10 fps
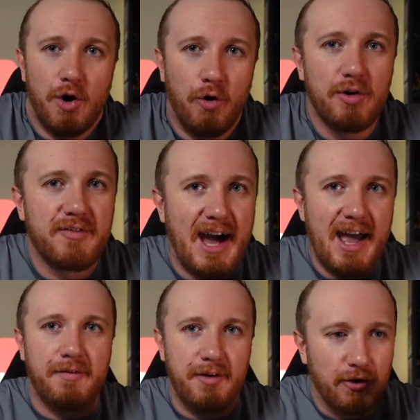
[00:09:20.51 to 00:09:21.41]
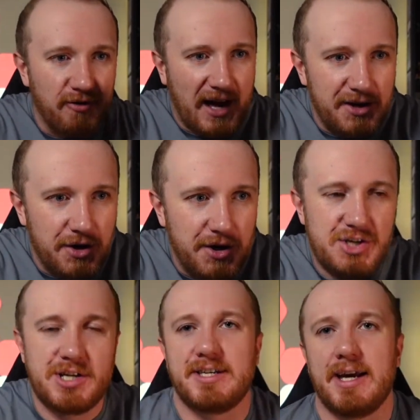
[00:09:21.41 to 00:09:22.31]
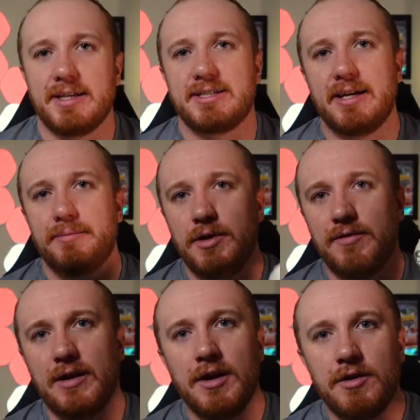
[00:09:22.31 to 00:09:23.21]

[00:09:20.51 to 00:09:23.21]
all of that effort, all of that inertia to get the sled moving